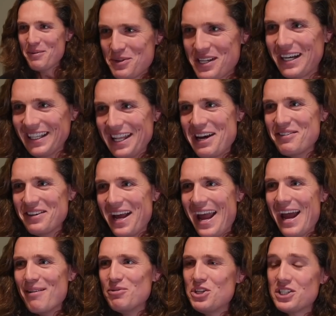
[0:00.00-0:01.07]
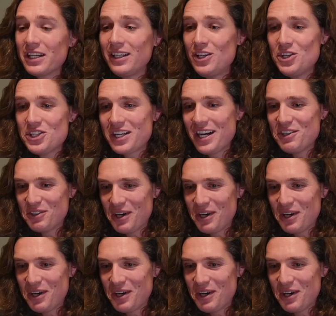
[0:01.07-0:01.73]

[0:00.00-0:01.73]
It was like eleven A M She's like, "You just got